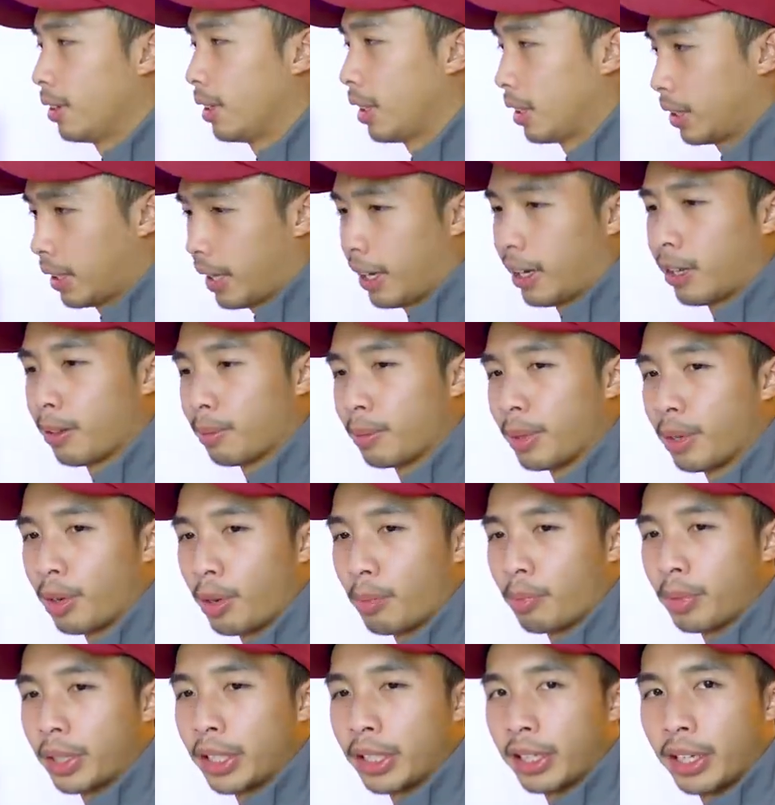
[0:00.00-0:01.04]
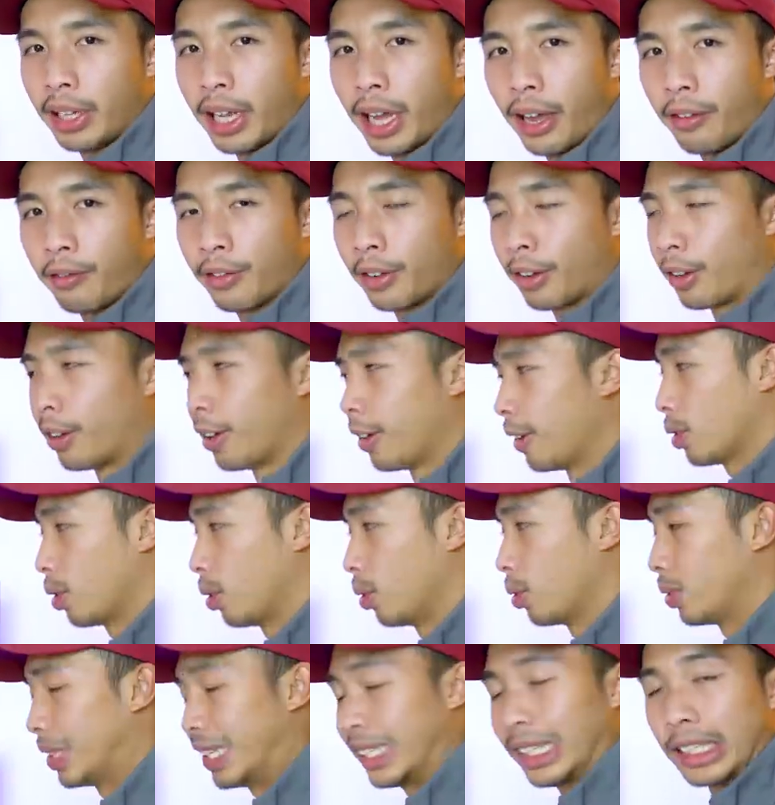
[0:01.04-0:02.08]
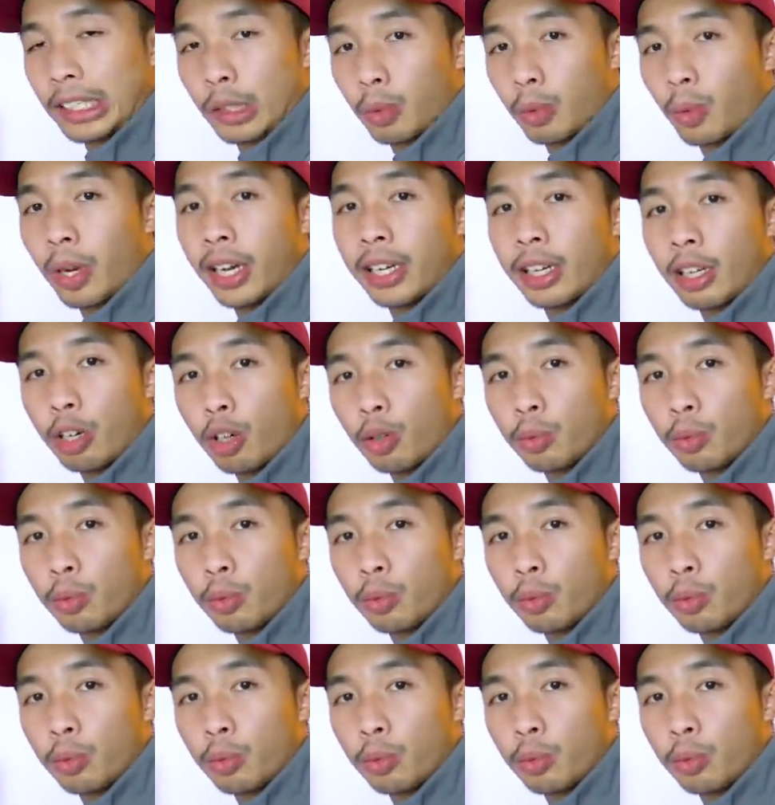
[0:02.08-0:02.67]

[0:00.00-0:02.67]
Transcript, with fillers: that cannot be repeated ever. So this is where the